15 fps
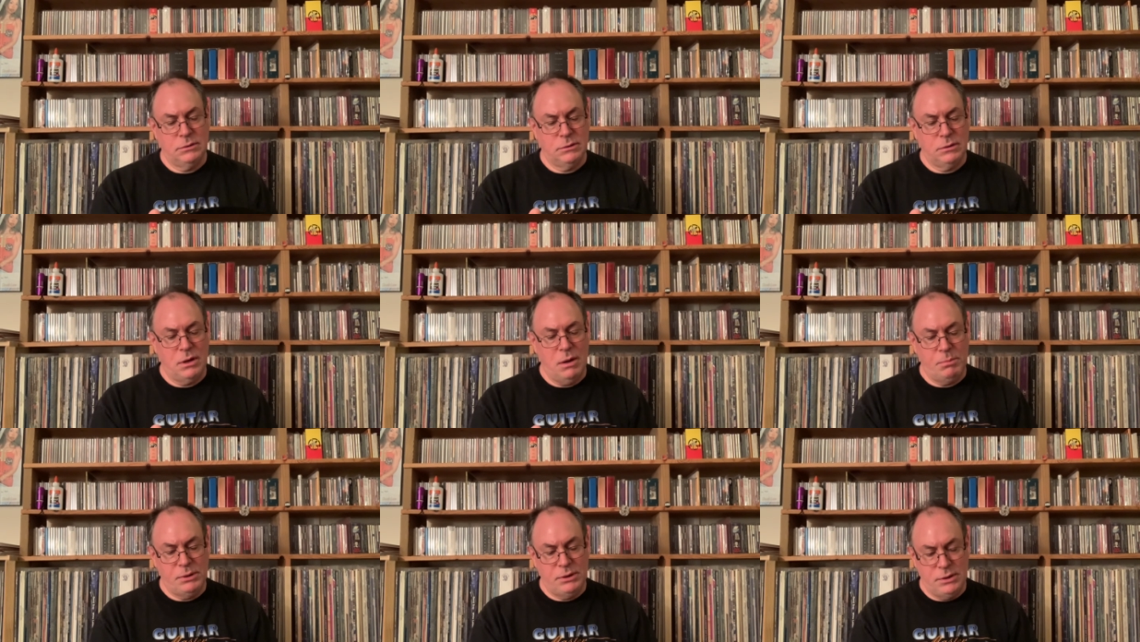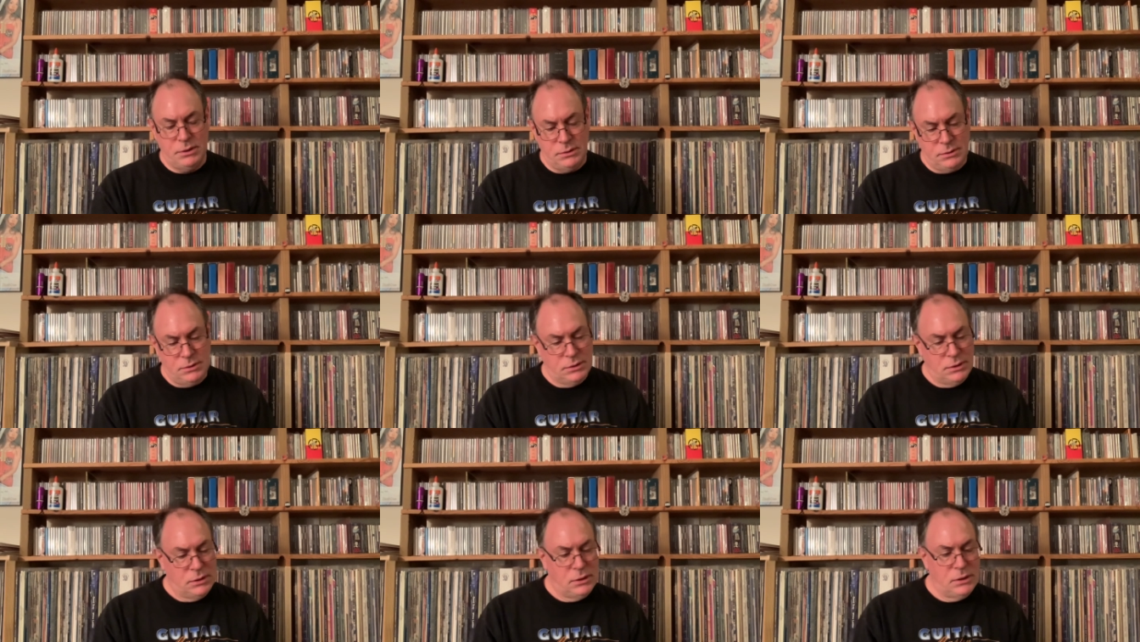a couple of
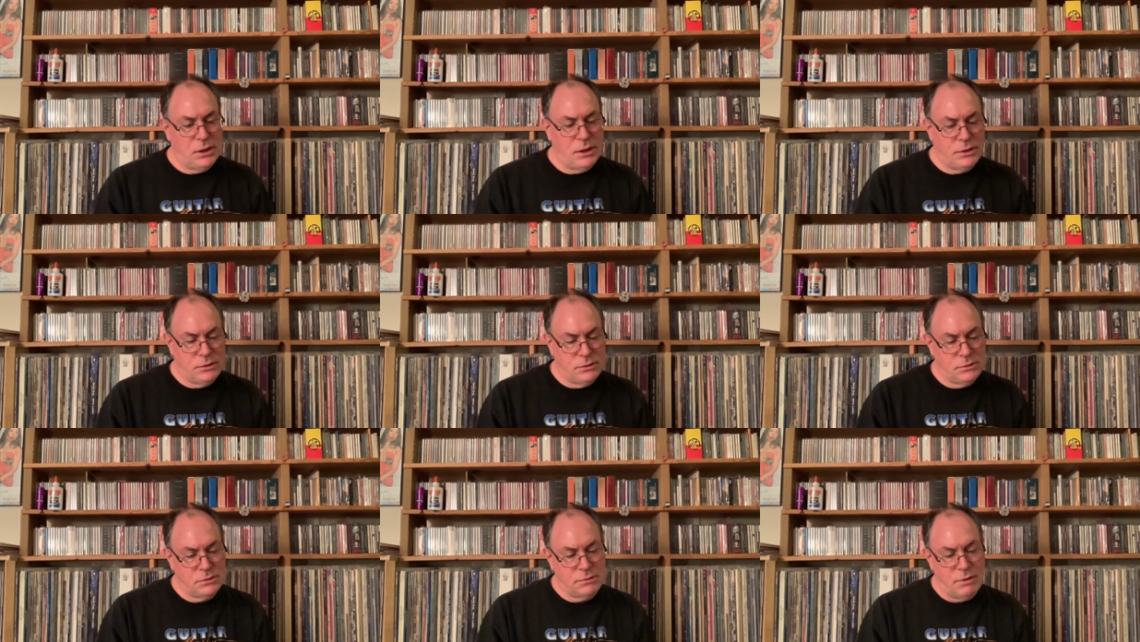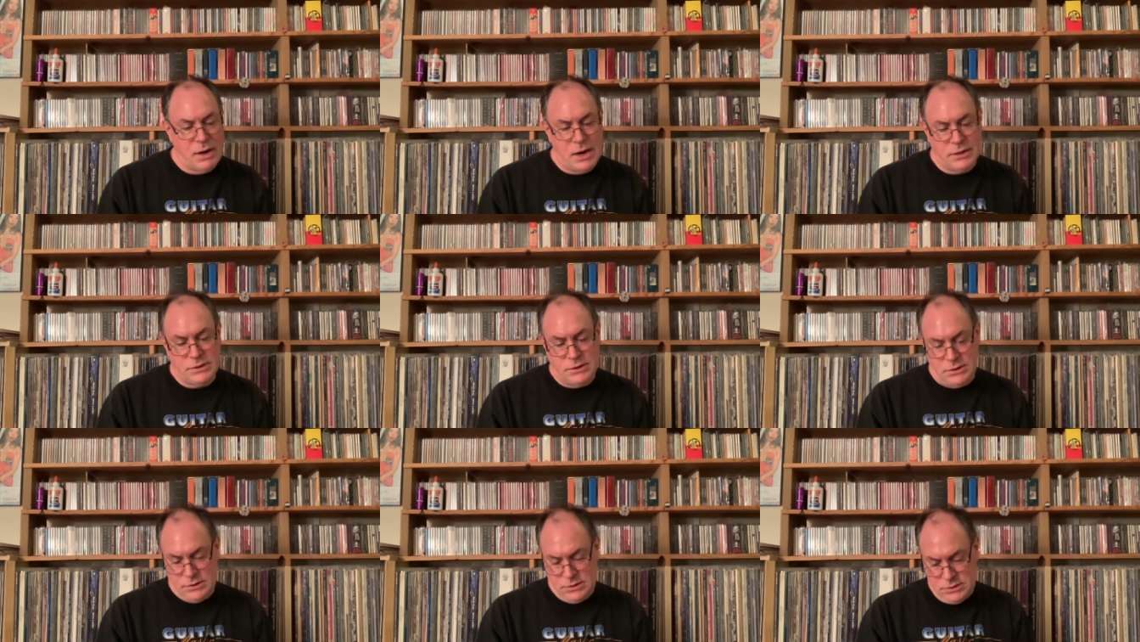light
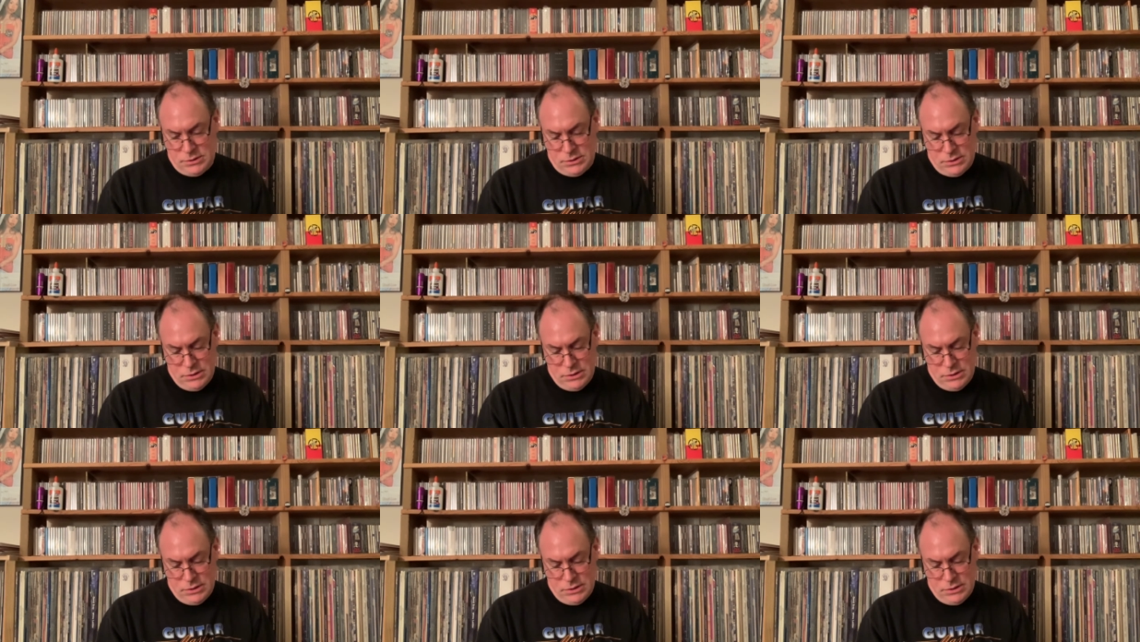scratches,